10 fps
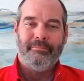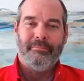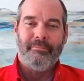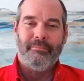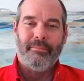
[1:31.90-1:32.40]

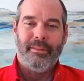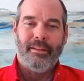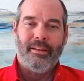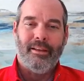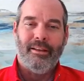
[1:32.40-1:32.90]

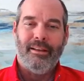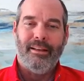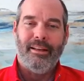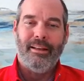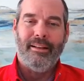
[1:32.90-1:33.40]

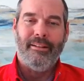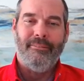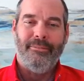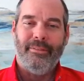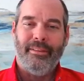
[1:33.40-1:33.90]

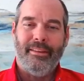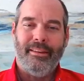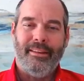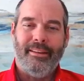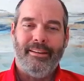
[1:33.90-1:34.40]

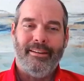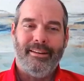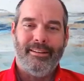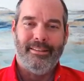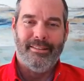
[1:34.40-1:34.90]

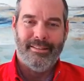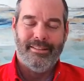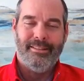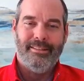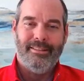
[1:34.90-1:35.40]

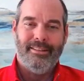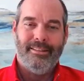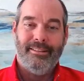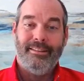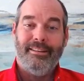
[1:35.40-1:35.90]

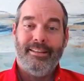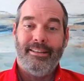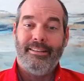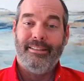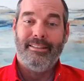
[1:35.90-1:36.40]

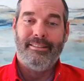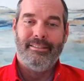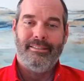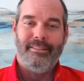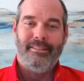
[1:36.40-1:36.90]

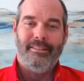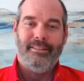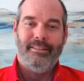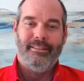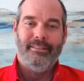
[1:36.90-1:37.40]

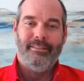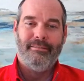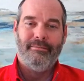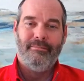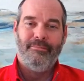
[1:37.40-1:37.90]

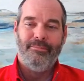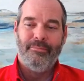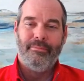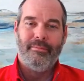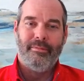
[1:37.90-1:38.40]

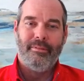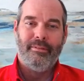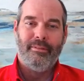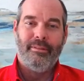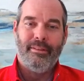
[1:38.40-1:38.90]

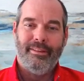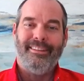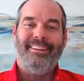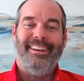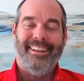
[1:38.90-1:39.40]

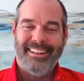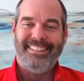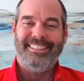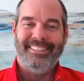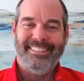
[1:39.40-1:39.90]
(silent)